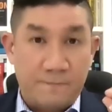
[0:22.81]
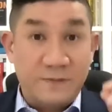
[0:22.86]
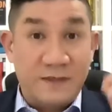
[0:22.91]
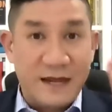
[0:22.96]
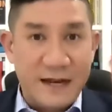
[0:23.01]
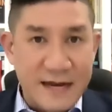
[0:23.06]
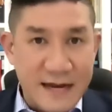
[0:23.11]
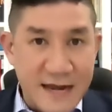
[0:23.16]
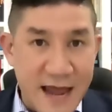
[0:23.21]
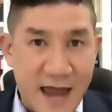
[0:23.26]
The
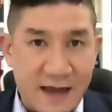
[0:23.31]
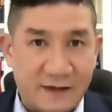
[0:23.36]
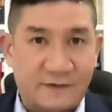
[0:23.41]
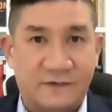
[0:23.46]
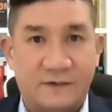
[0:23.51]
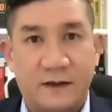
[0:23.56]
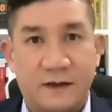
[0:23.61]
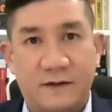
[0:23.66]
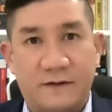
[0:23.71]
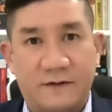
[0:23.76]

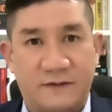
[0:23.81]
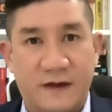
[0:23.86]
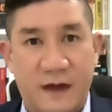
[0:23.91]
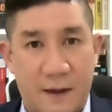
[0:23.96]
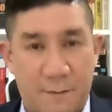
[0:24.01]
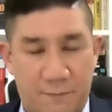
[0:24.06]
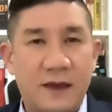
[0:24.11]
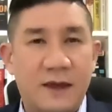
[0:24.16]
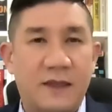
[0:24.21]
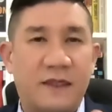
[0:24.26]
next
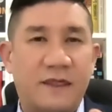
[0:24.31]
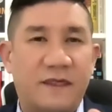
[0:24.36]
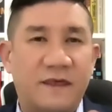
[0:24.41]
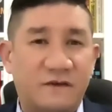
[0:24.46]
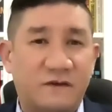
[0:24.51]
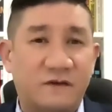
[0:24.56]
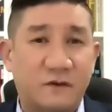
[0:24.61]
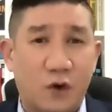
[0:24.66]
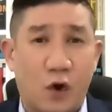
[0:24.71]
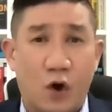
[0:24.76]
tip,
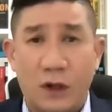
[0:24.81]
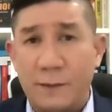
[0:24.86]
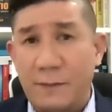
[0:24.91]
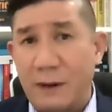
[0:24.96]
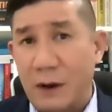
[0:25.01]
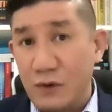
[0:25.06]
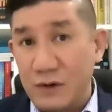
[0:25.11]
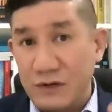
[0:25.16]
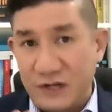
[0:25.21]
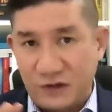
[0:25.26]
this is all
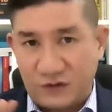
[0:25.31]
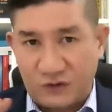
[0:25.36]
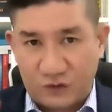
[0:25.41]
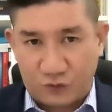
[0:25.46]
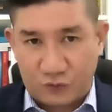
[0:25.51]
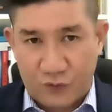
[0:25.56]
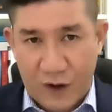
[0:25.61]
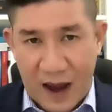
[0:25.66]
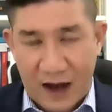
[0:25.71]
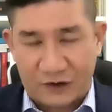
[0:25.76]
about
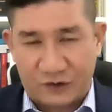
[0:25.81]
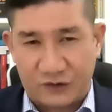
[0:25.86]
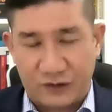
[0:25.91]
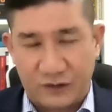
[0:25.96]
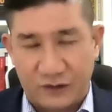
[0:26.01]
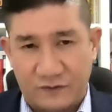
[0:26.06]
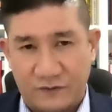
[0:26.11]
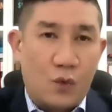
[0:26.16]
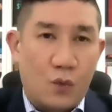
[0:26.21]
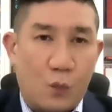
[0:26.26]

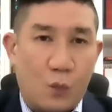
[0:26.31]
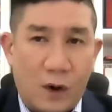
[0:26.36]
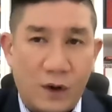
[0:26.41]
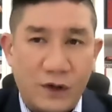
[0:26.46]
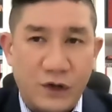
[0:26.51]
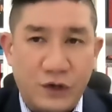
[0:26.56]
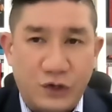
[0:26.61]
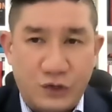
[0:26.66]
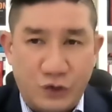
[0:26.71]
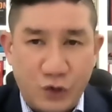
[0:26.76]
distractions. What
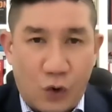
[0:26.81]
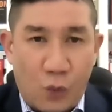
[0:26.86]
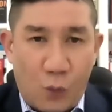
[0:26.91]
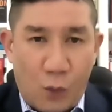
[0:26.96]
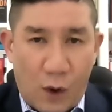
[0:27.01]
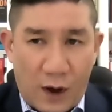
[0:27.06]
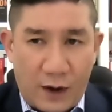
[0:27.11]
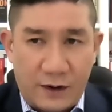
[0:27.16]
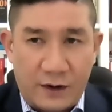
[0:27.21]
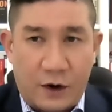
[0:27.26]
you don't
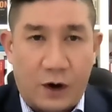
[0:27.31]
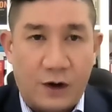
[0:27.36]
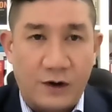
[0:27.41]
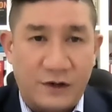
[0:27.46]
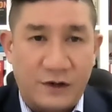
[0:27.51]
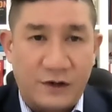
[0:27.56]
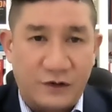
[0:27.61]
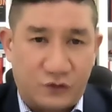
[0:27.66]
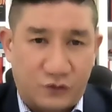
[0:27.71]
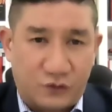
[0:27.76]
want are
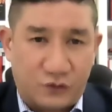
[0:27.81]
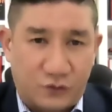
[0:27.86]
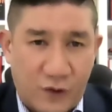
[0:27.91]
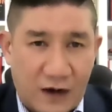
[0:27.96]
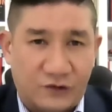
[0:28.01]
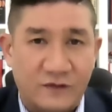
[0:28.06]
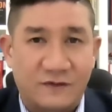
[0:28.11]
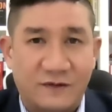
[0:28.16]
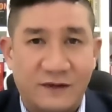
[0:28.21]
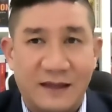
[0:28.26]

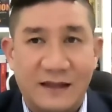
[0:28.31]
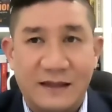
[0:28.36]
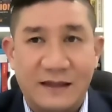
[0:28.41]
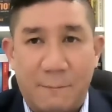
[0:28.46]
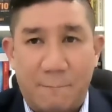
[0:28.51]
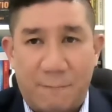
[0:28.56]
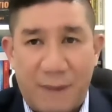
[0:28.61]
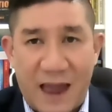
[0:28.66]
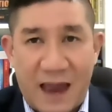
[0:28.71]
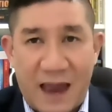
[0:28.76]
distractions in the
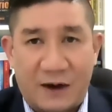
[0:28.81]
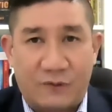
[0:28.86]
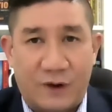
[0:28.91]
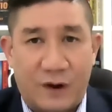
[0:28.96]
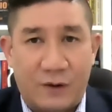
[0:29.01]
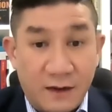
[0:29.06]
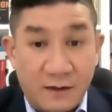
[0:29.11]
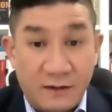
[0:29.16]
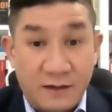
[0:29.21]
background.